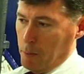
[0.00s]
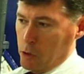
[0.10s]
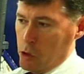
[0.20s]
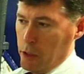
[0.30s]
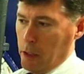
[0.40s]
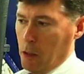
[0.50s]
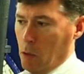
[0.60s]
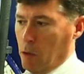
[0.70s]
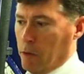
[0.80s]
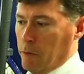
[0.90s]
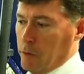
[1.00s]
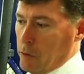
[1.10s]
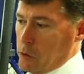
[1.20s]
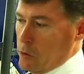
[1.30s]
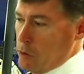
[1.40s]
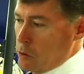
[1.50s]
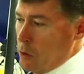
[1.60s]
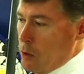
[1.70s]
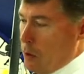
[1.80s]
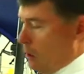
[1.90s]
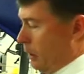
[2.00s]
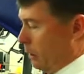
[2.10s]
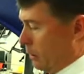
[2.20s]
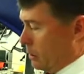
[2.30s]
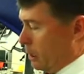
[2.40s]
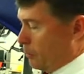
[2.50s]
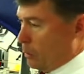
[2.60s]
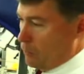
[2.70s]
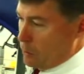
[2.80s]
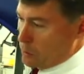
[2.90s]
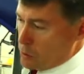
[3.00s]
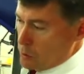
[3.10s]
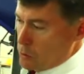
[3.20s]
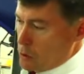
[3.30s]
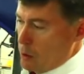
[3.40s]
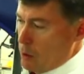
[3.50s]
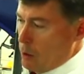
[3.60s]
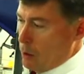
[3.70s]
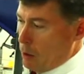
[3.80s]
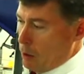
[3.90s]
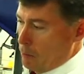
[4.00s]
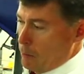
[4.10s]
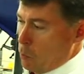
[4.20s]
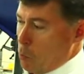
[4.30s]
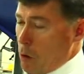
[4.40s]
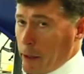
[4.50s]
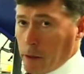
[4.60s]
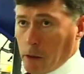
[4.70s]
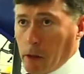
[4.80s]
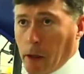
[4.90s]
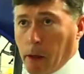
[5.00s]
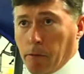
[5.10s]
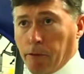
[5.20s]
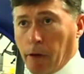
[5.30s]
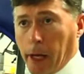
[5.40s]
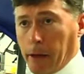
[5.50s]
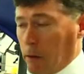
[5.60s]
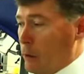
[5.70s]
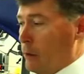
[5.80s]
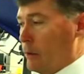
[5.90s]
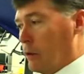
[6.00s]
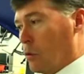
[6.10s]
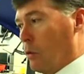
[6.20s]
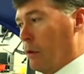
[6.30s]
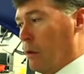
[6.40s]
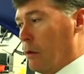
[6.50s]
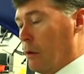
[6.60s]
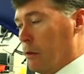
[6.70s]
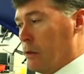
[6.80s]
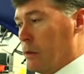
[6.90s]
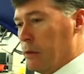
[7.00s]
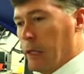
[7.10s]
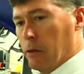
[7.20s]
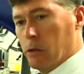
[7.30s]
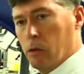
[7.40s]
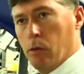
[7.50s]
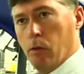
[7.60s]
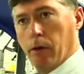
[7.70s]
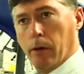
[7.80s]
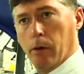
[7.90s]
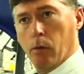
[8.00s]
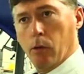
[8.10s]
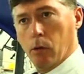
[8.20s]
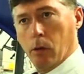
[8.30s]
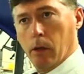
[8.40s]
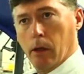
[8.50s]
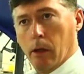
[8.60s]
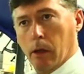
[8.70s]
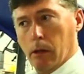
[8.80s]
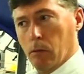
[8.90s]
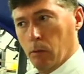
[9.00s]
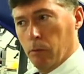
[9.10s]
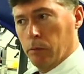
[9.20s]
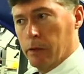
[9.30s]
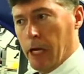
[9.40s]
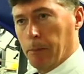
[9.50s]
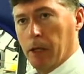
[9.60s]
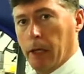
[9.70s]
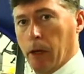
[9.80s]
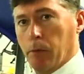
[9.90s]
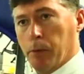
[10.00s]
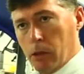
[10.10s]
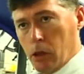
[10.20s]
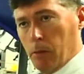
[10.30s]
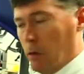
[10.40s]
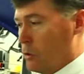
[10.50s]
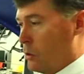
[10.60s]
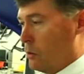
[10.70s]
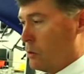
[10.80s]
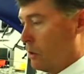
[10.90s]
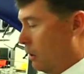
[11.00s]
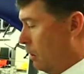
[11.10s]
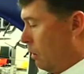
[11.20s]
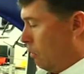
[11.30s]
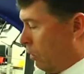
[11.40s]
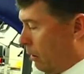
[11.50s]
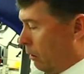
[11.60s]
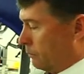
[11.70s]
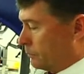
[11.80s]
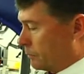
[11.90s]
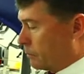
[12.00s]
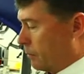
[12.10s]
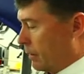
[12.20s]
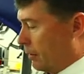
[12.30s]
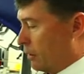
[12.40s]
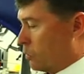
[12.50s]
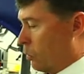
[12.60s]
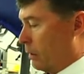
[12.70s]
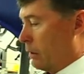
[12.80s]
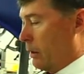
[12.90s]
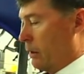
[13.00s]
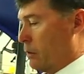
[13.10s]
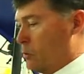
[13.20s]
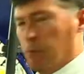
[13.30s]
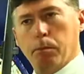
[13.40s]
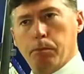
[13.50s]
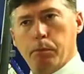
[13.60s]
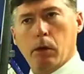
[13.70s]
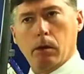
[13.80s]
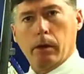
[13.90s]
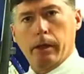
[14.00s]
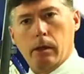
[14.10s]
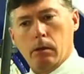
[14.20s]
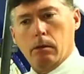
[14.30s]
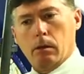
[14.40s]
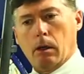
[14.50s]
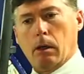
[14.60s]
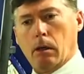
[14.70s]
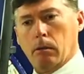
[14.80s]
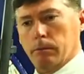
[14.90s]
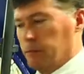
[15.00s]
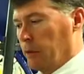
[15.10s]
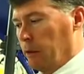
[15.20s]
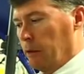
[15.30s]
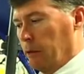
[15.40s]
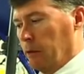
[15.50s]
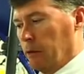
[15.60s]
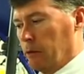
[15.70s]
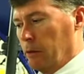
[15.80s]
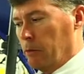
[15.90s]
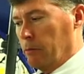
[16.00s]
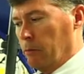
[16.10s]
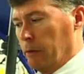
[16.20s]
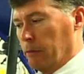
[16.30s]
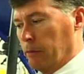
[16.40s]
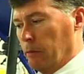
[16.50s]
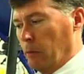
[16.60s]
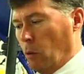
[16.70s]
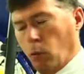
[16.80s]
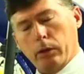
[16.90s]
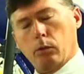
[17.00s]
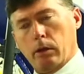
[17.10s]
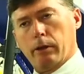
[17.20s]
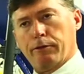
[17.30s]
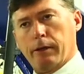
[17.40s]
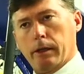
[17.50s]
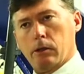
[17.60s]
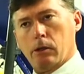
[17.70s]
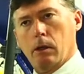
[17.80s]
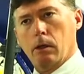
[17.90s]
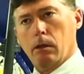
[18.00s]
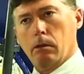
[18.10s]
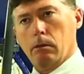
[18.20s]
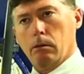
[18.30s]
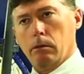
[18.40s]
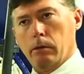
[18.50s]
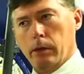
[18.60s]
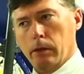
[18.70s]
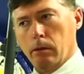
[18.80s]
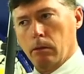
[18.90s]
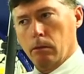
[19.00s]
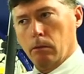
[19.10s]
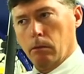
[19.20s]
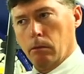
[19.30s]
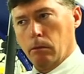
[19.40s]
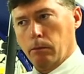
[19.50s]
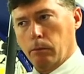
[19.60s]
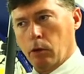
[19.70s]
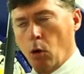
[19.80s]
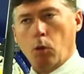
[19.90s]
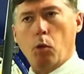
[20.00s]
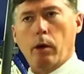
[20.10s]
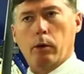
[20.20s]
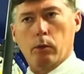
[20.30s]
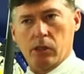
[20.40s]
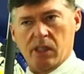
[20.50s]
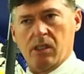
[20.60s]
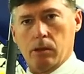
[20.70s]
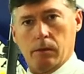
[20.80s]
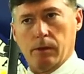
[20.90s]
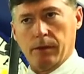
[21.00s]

much narrower versus uh, and deeper versus um, wider and flatter. This one tends to do very good in damping out pitching motions, while this one is purely, um, it, it, it, it only really affects the calm water resistance of the